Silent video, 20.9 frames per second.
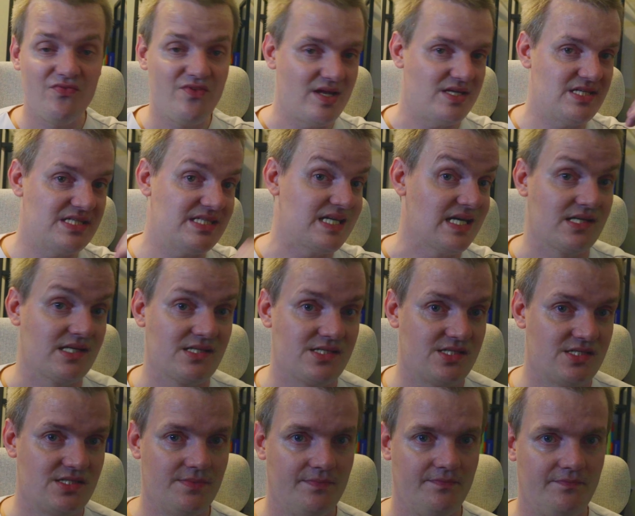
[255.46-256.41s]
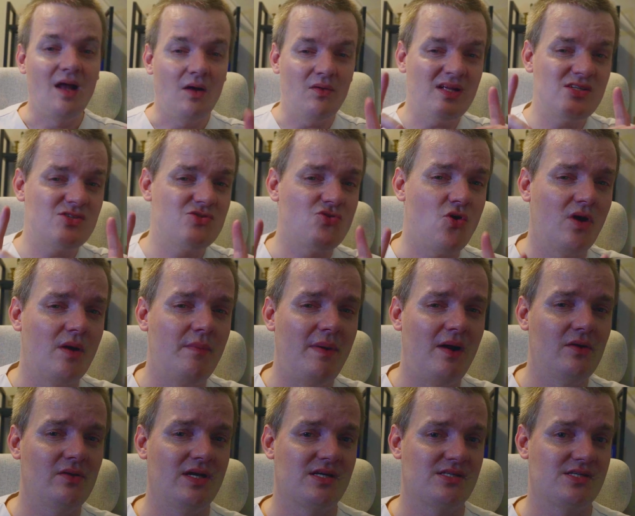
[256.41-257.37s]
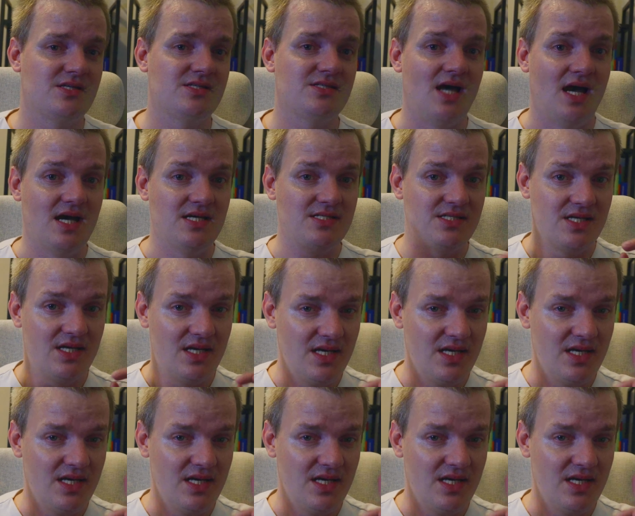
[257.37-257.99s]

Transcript: that sticks. Now let's talk about exercise.